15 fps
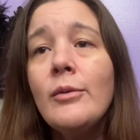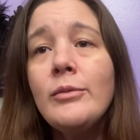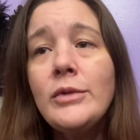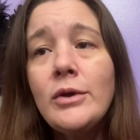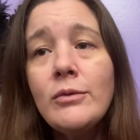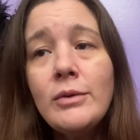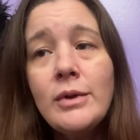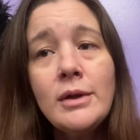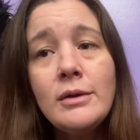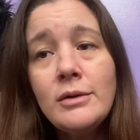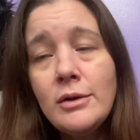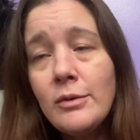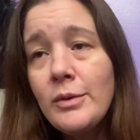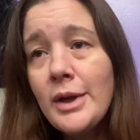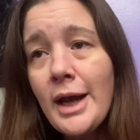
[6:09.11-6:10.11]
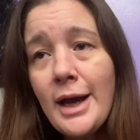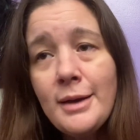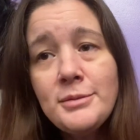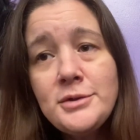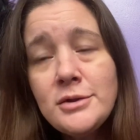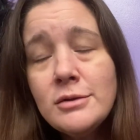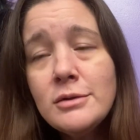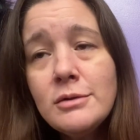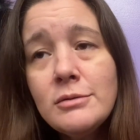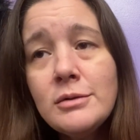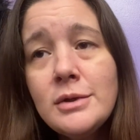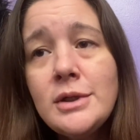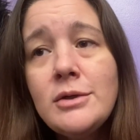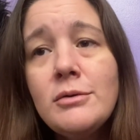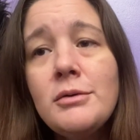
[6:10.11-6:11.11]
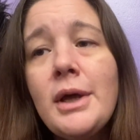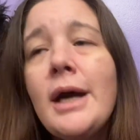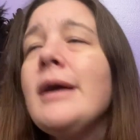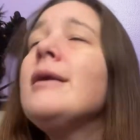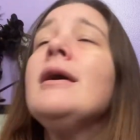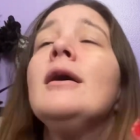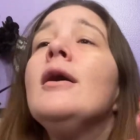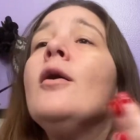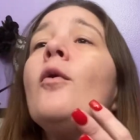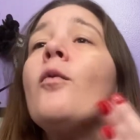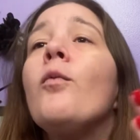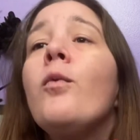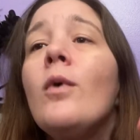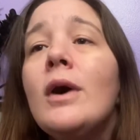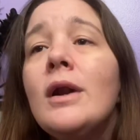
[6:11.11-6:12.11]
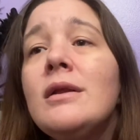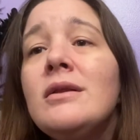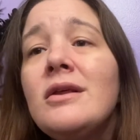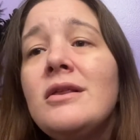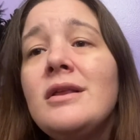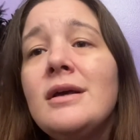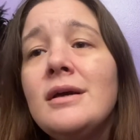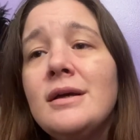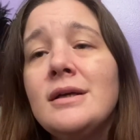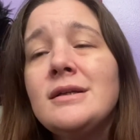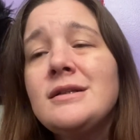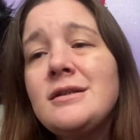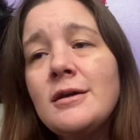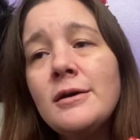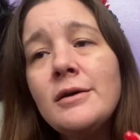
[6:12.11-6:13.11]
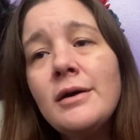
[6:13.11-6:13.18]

You can absolutely do that. One of the things